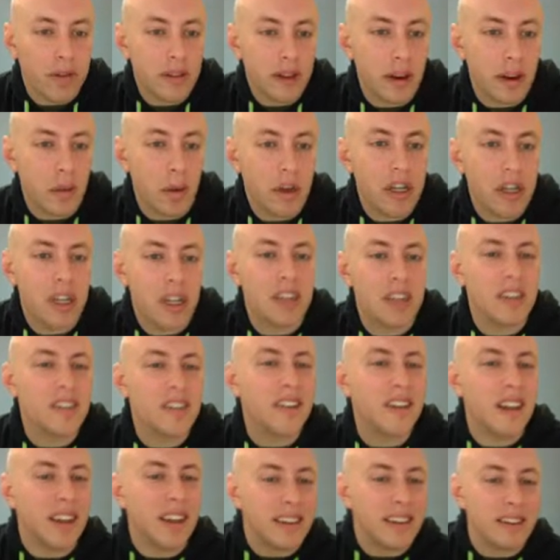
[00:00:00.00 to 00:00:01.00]
and I want you to just
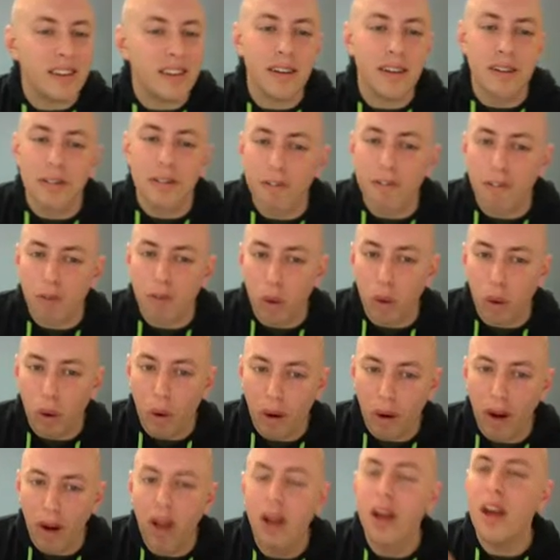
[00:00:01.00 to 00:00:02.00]
listen
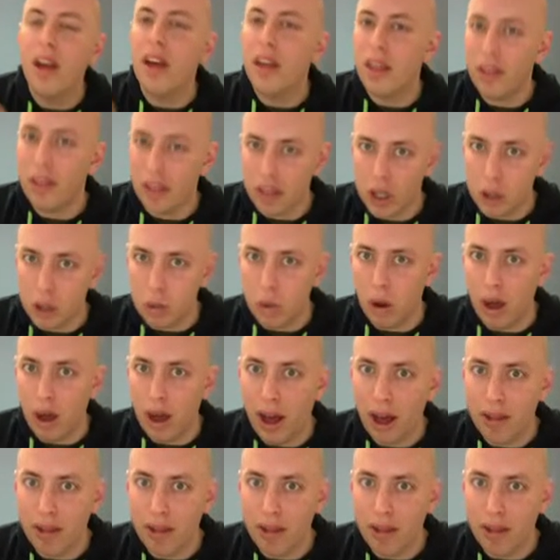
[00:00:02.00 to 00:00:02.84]
for the schwa.